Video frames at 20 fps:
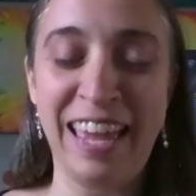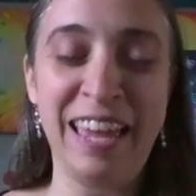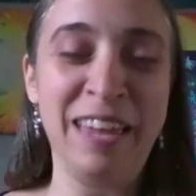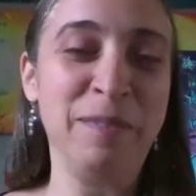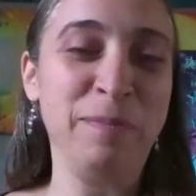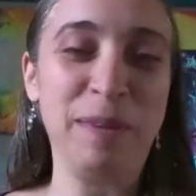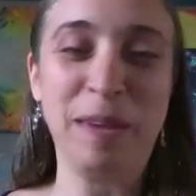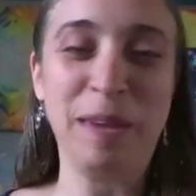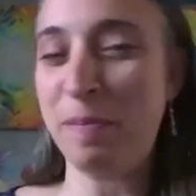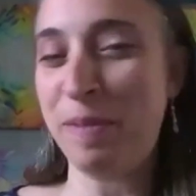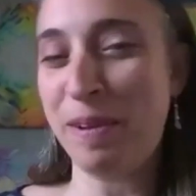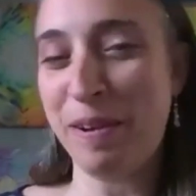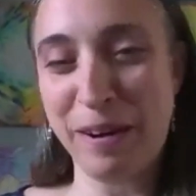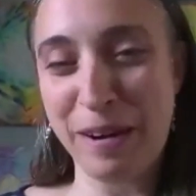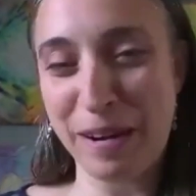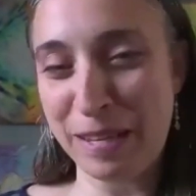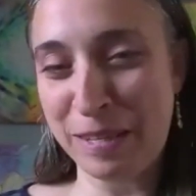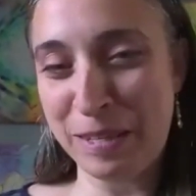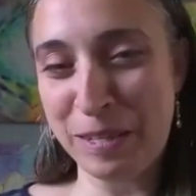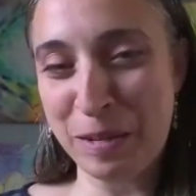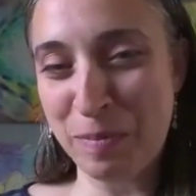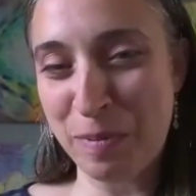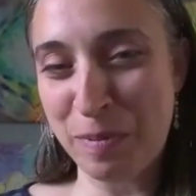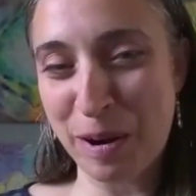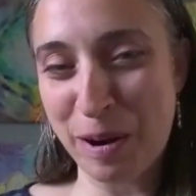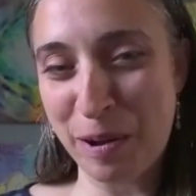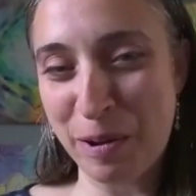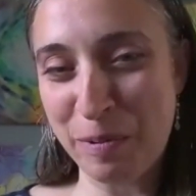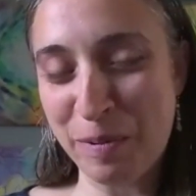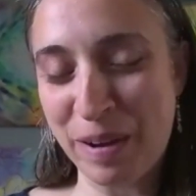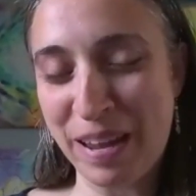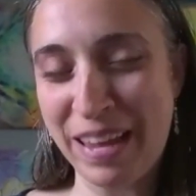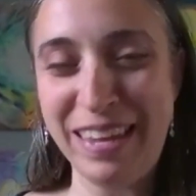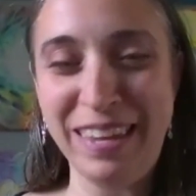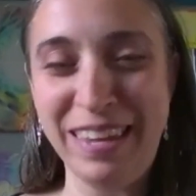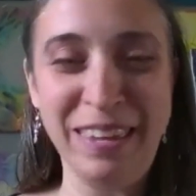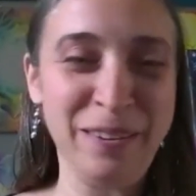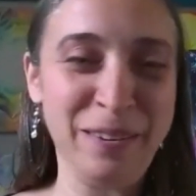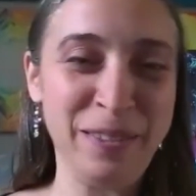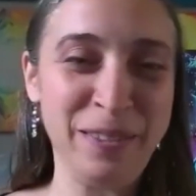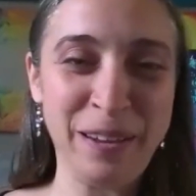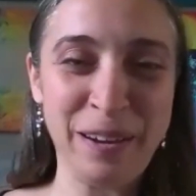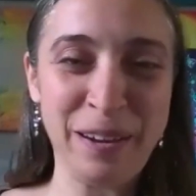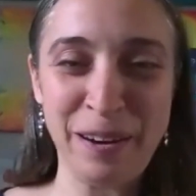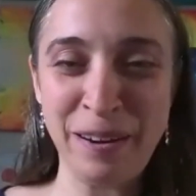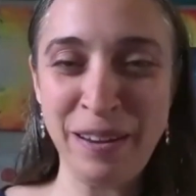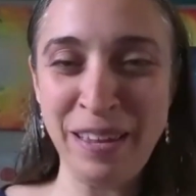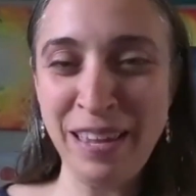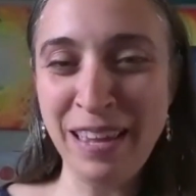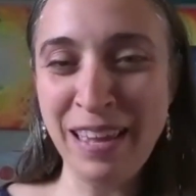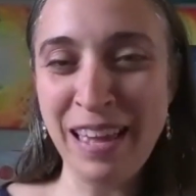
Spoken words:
and become an artist tomorrow, right? You're there.